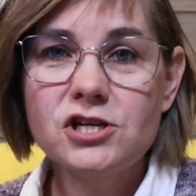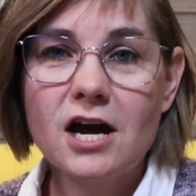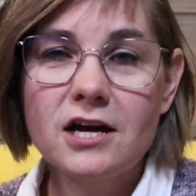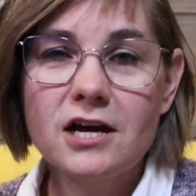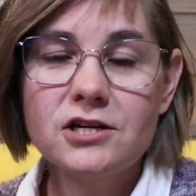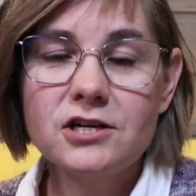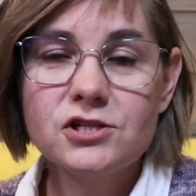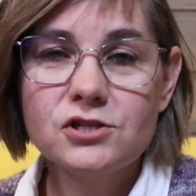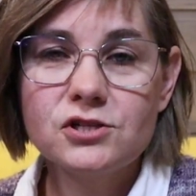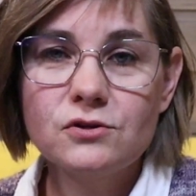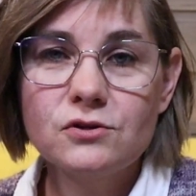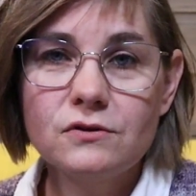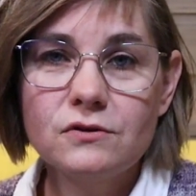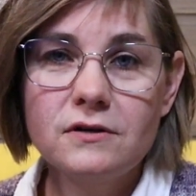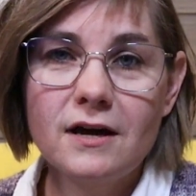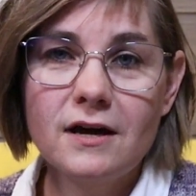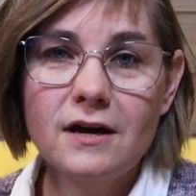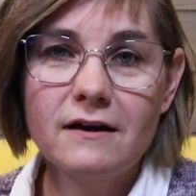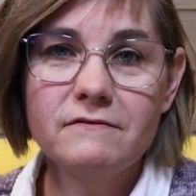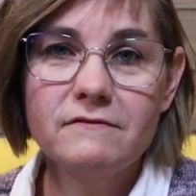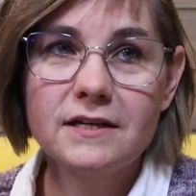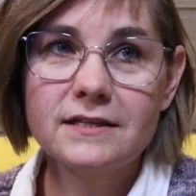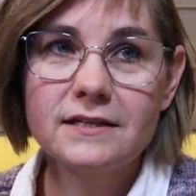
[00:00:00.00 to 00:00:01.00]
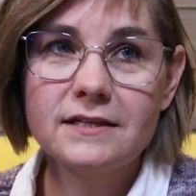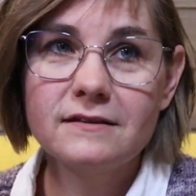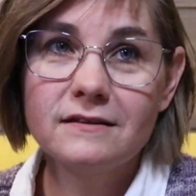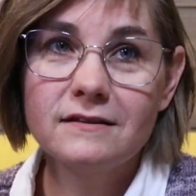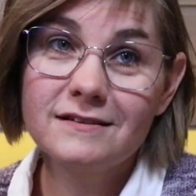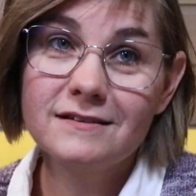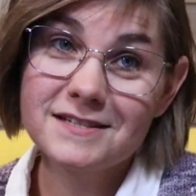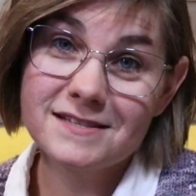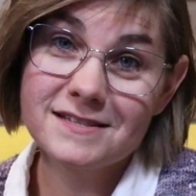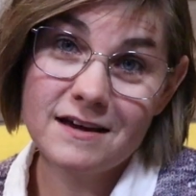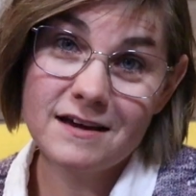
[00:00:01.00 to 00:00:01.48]
I should have knitted
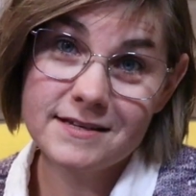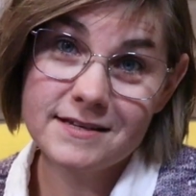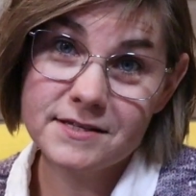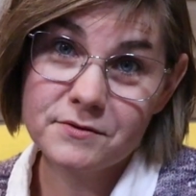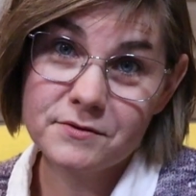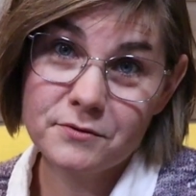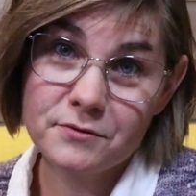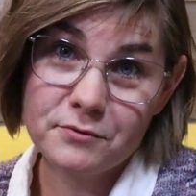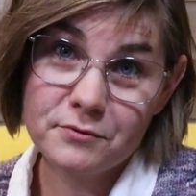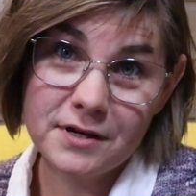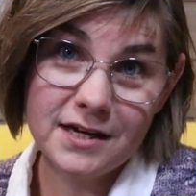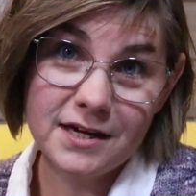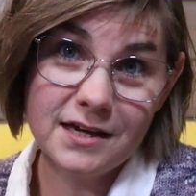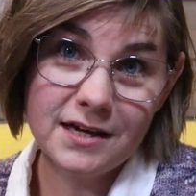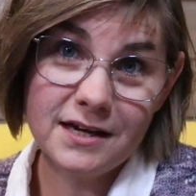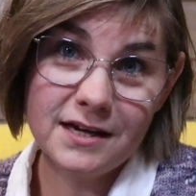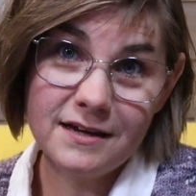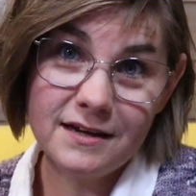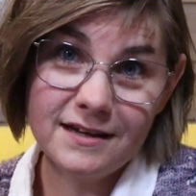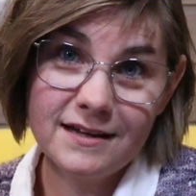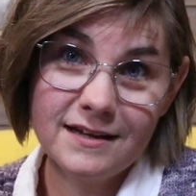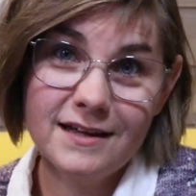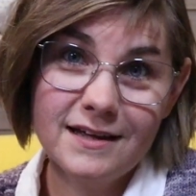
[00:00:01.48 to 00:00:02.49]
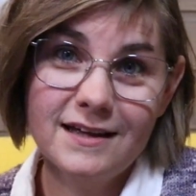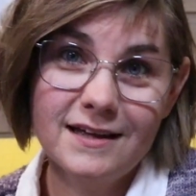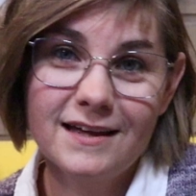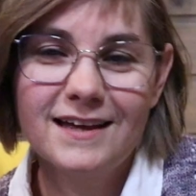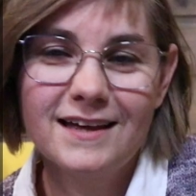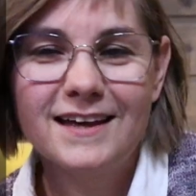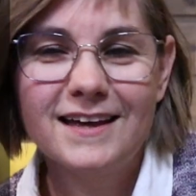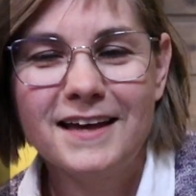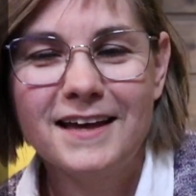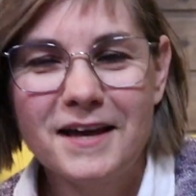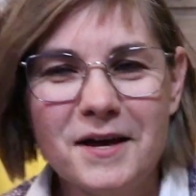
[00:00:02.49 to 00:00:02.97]
the size 3
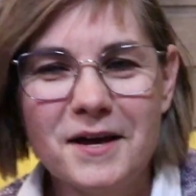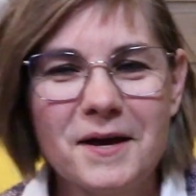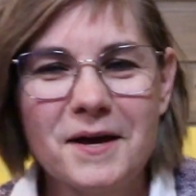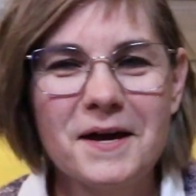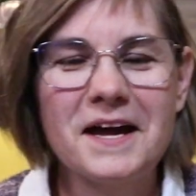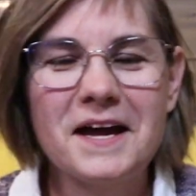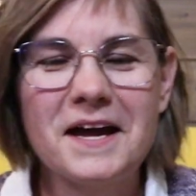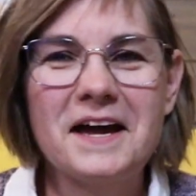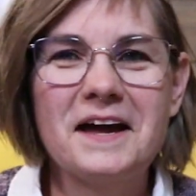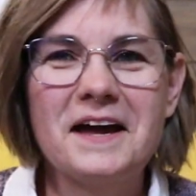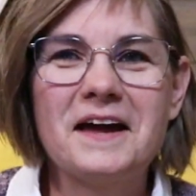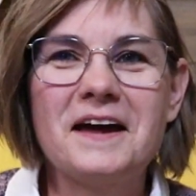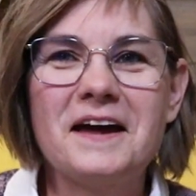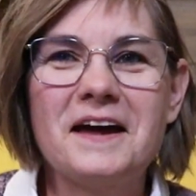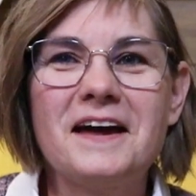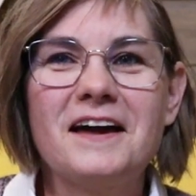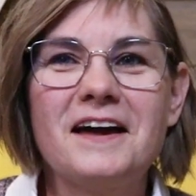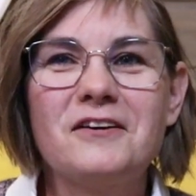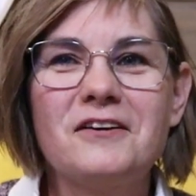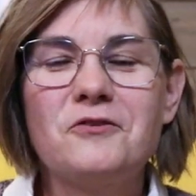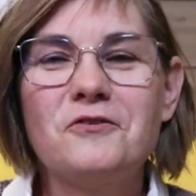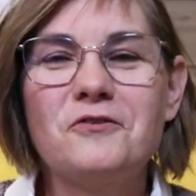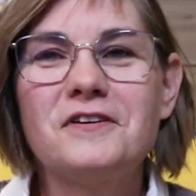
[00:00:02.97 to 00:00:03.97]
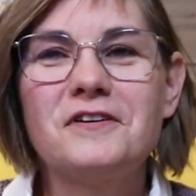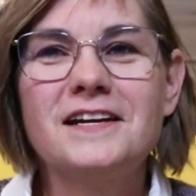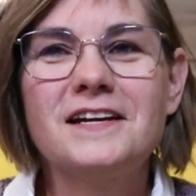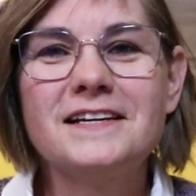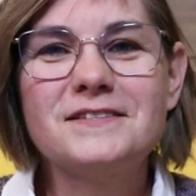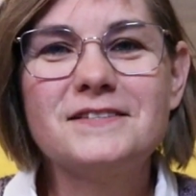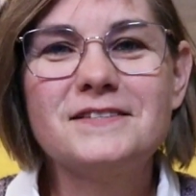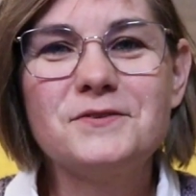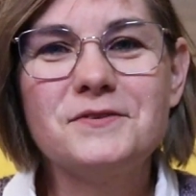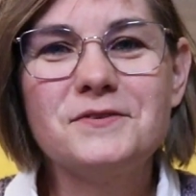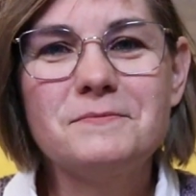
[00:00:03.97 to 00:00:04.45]
according
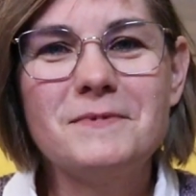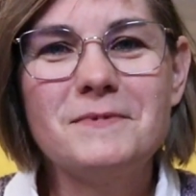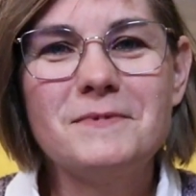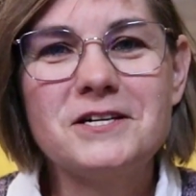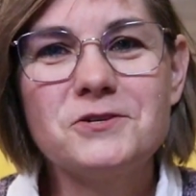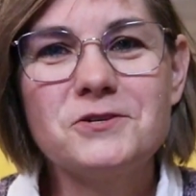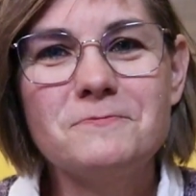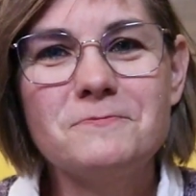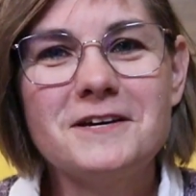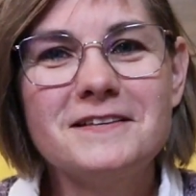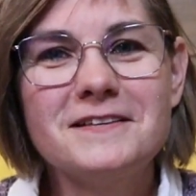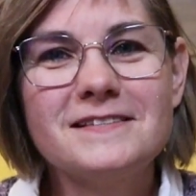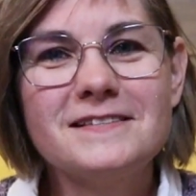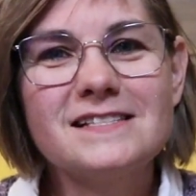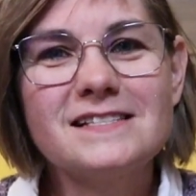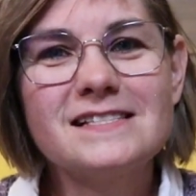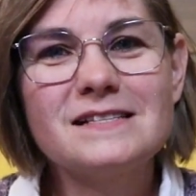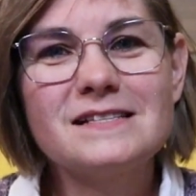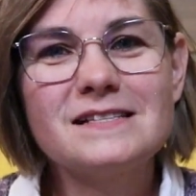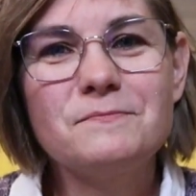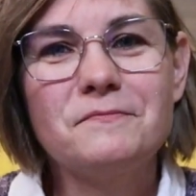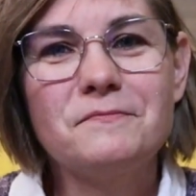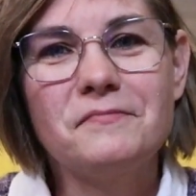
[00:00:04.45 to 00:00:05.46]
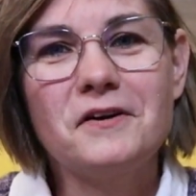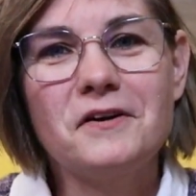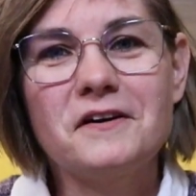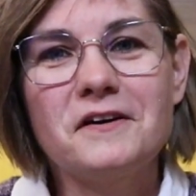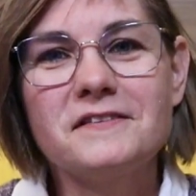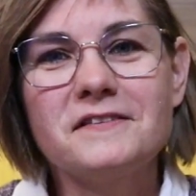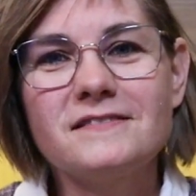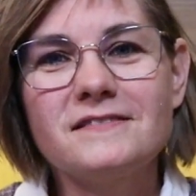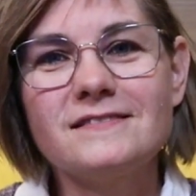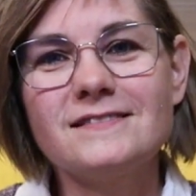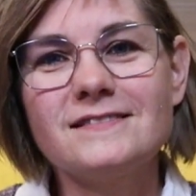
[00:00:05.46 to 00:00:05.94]
to the measurements, but